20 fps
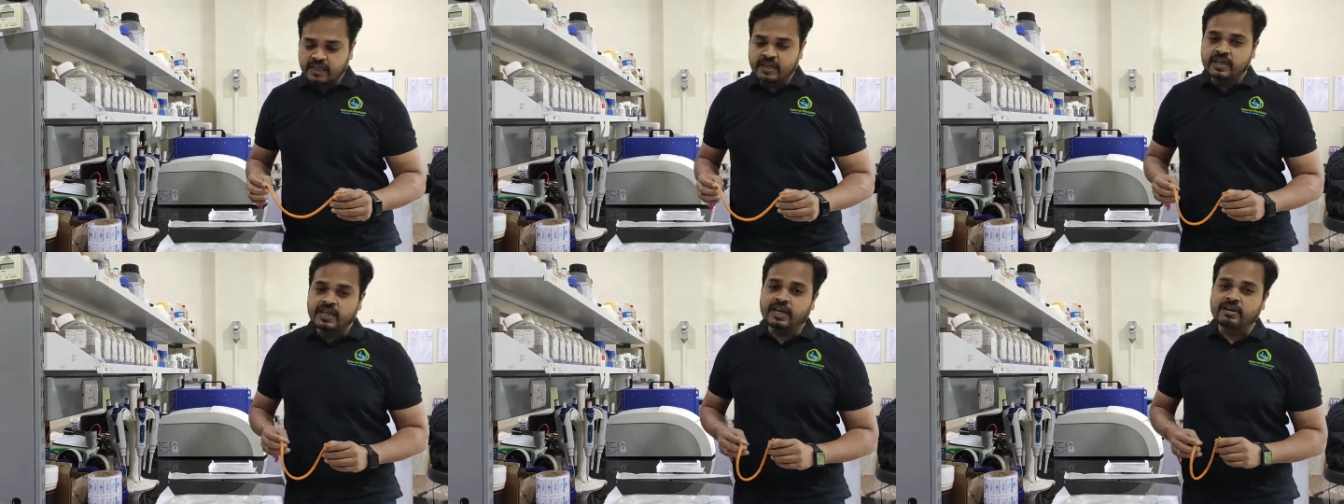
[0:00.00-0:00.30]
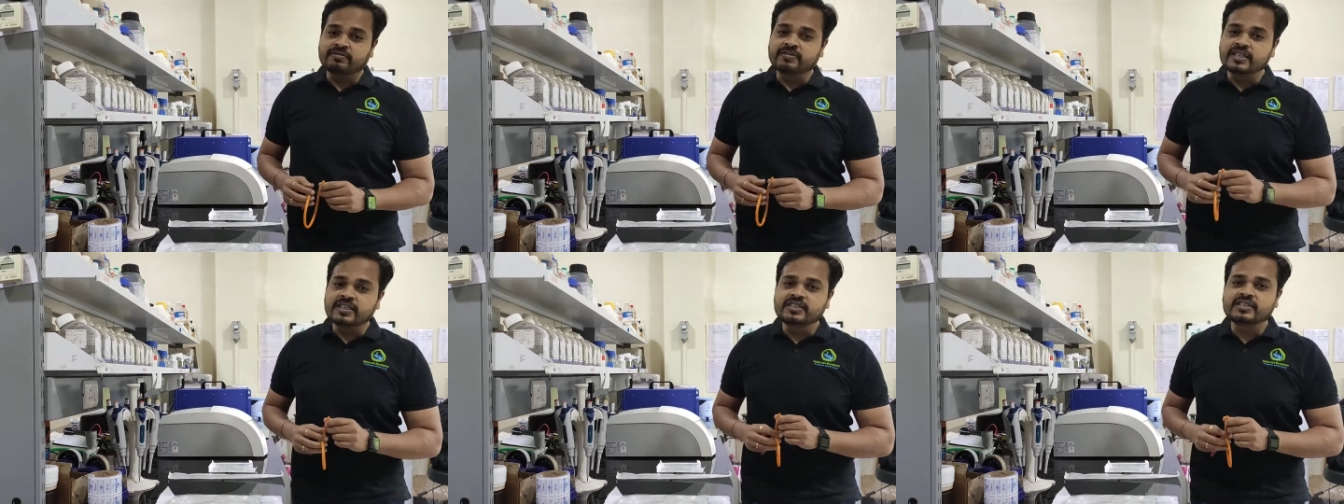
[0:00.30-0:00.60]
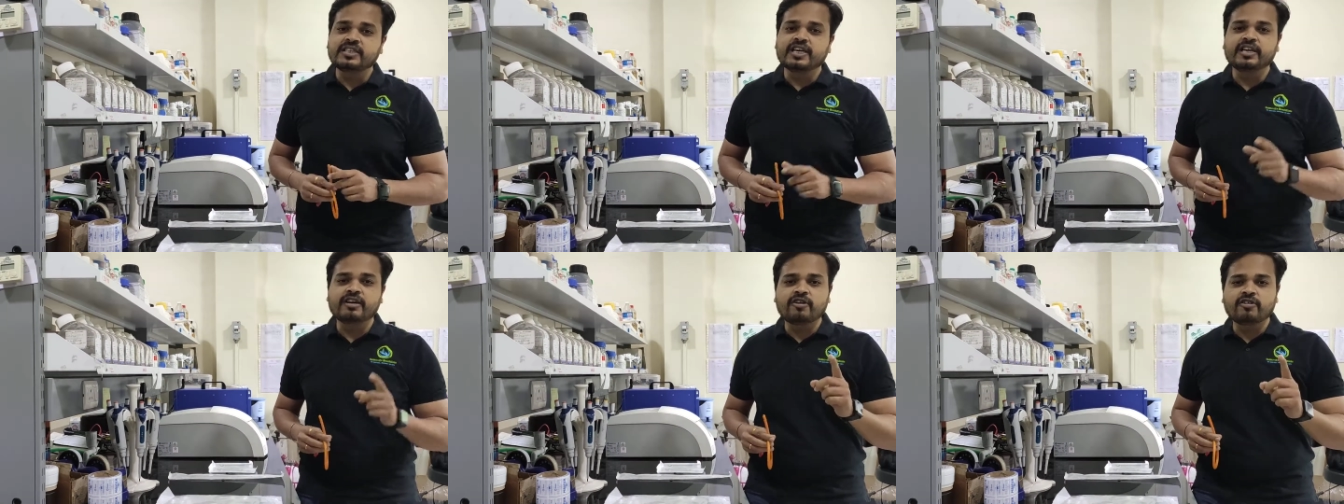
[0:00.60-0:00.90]
Now this
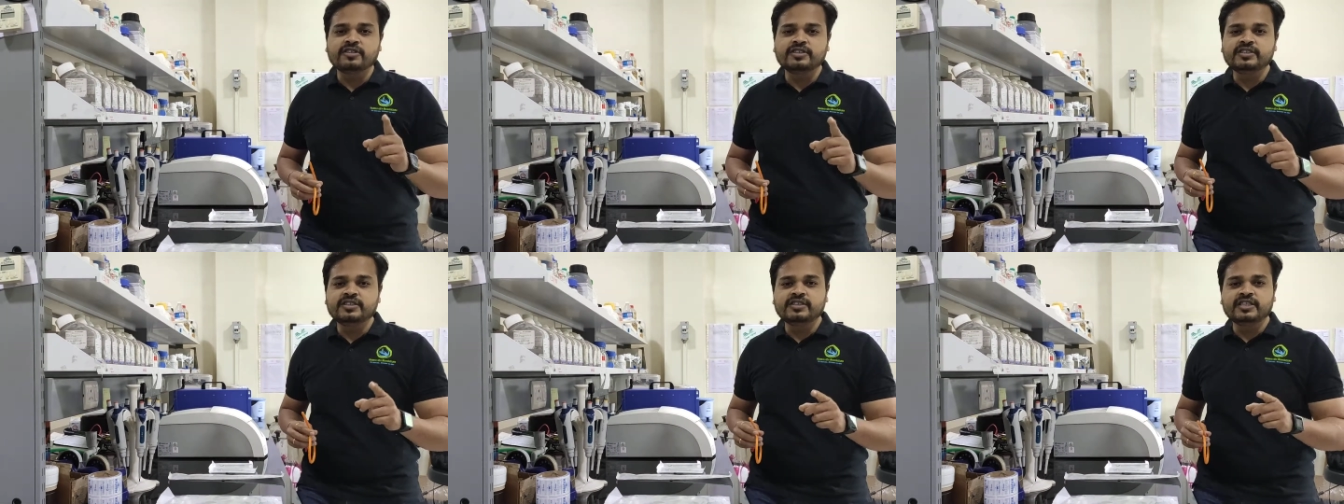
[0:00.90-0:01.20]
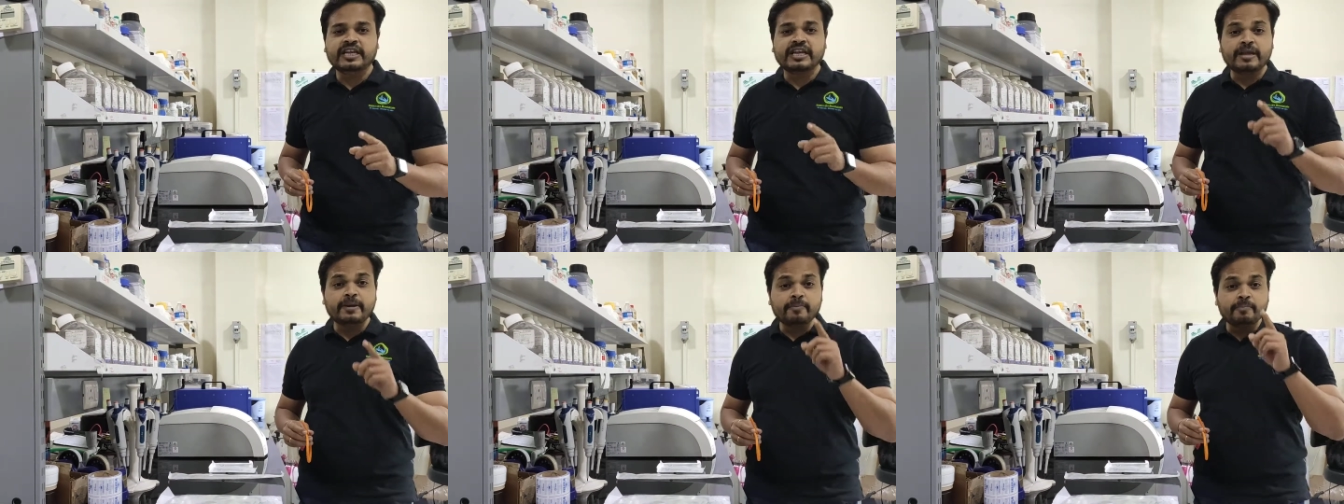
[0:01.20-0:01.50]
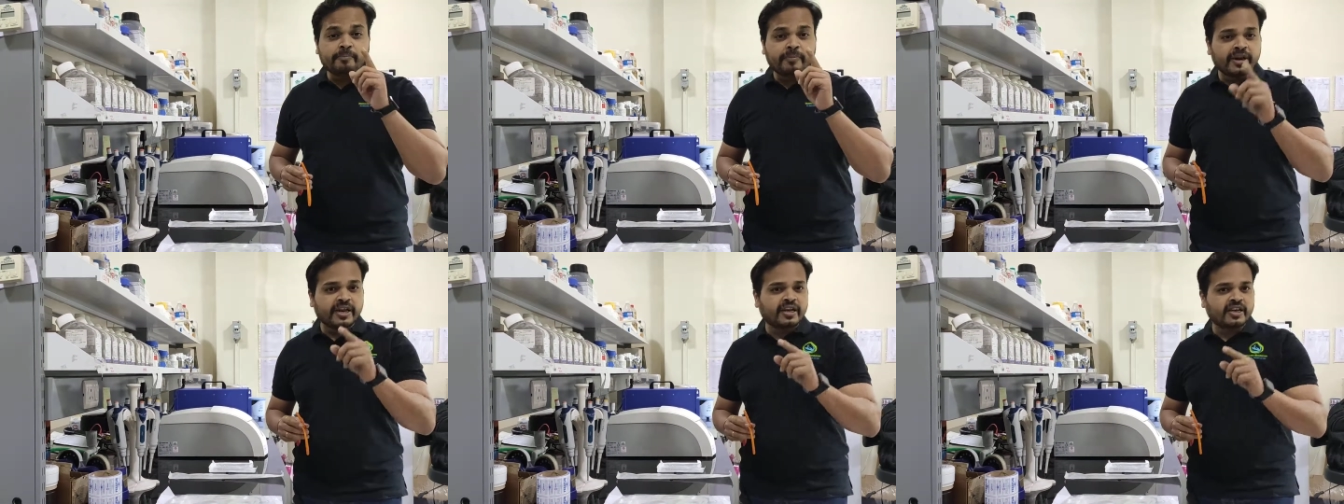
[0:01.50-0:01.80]
technology is an
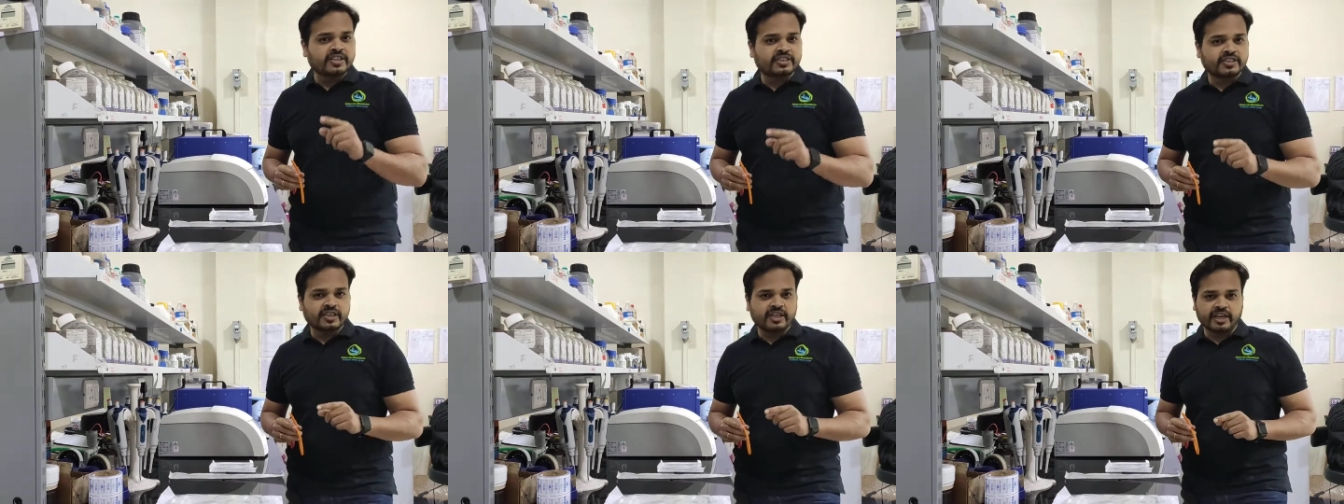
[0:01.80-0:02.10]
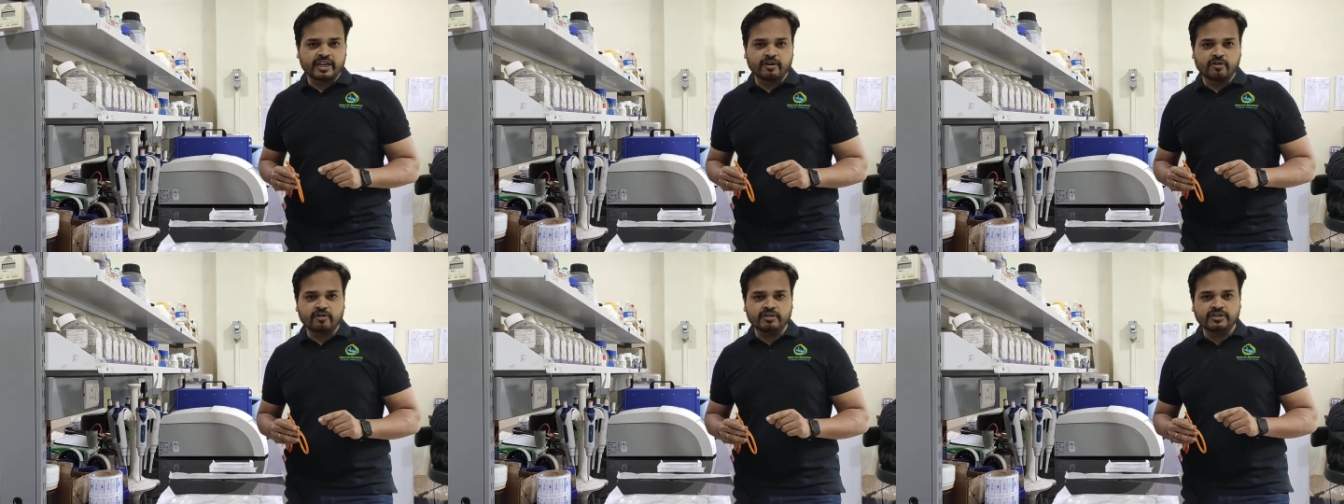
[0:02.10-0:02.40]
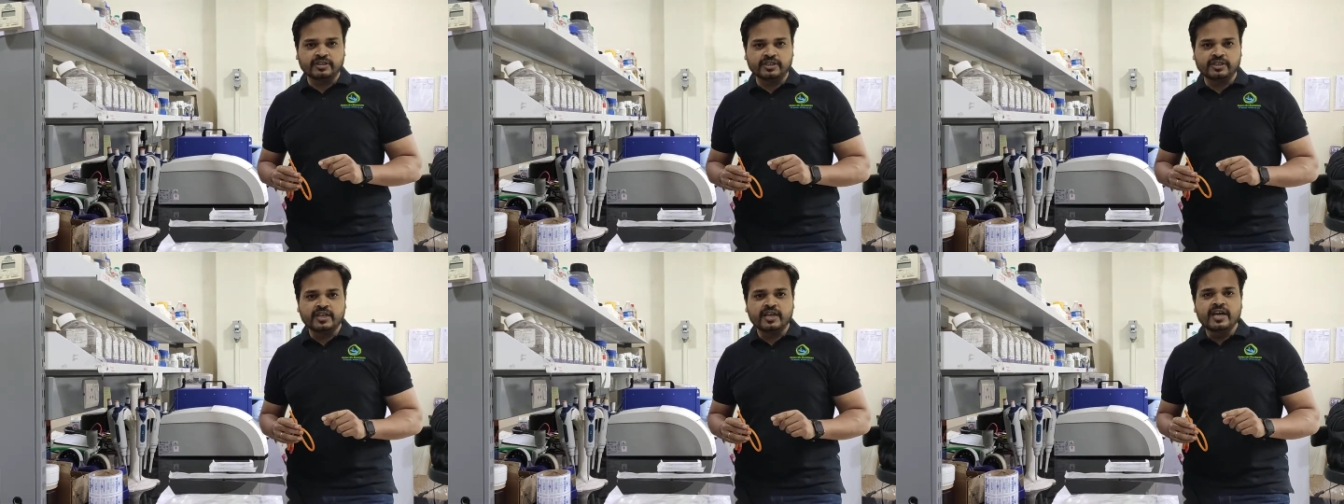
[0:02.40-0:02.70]
impregnation
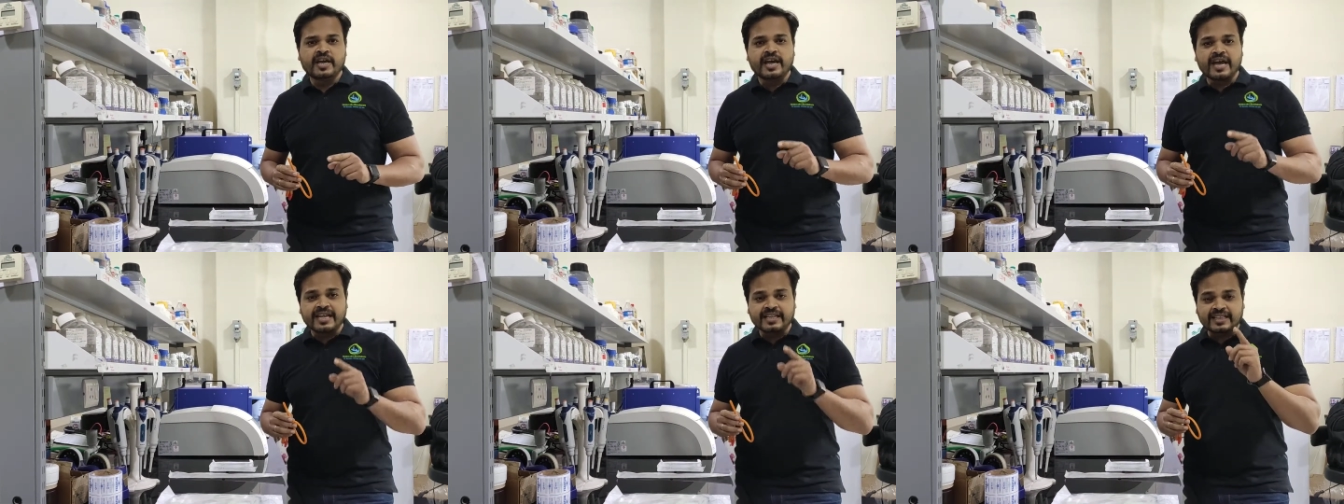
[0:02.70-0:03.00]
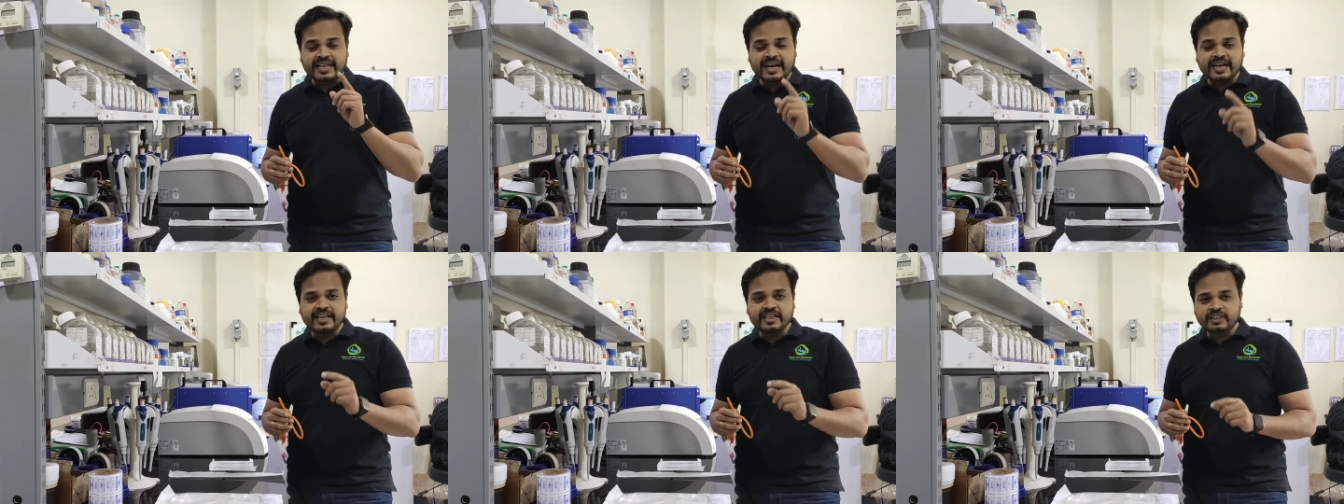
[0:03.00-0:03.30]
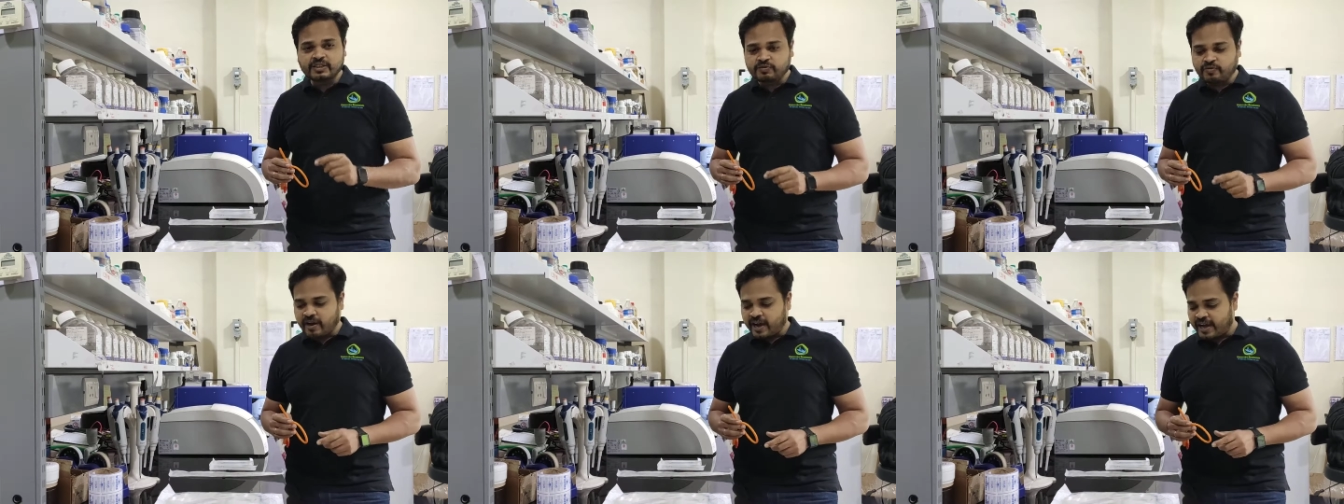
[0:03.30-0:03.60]
technology and that
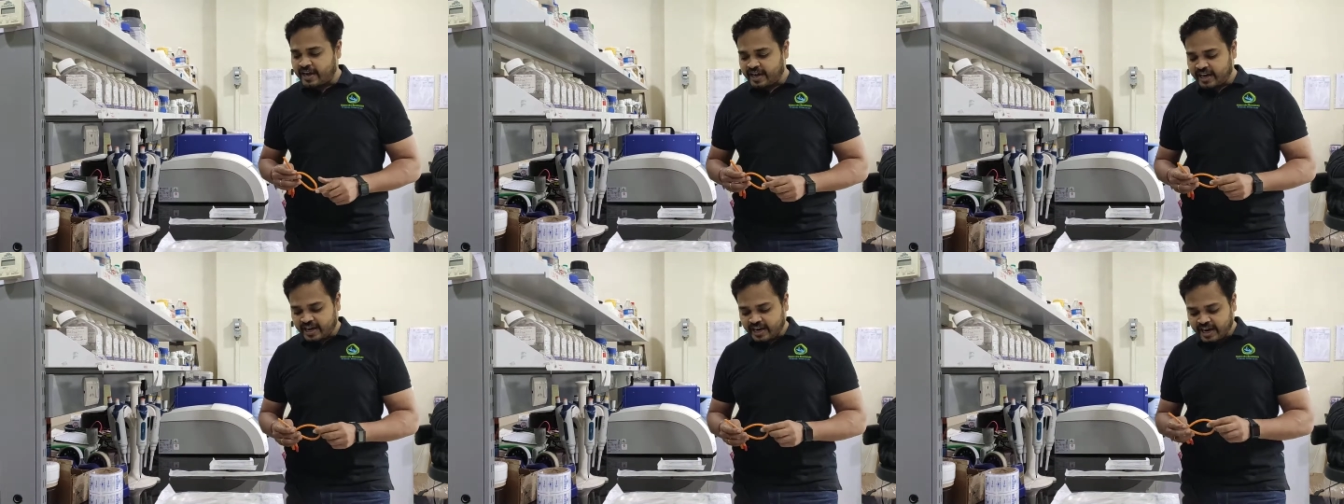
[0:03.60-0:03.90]
is why